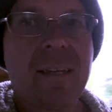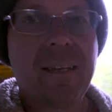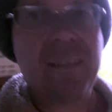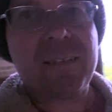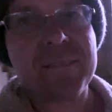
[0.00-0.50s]

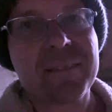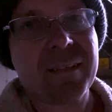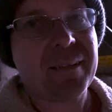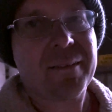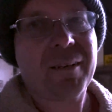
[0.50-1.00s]
is
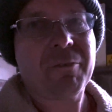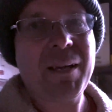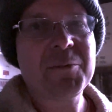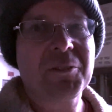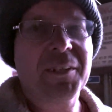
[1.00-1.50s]
a
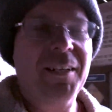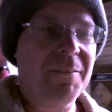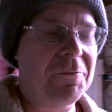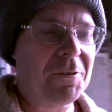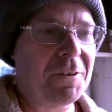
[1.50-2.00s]
ram's only
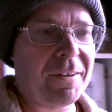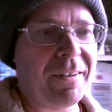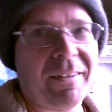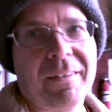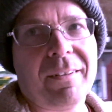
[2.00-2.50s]
good
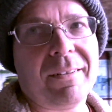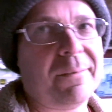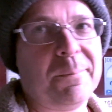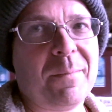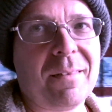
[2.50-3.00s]
for
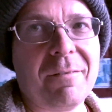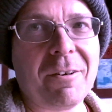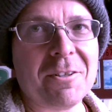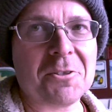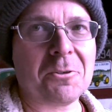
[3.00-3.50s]
a
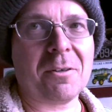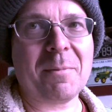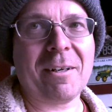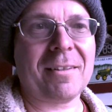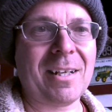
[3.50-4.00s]
very short
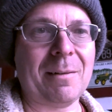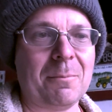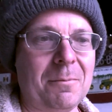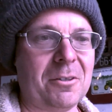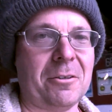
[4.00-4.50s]
amount of
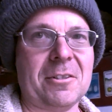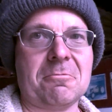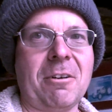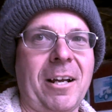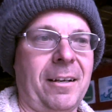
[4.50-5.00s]
time during his
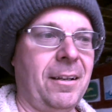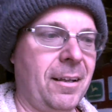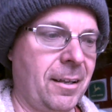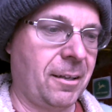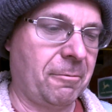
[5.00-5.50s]
rut
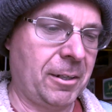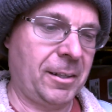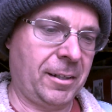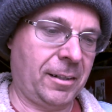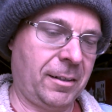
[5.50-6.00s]

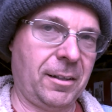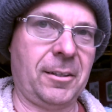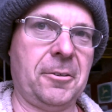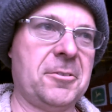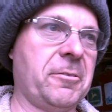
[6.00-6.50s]
when the
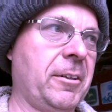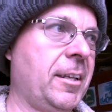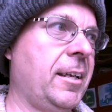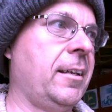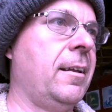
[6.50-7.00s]
ewes are in
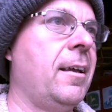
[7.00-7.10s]
heat.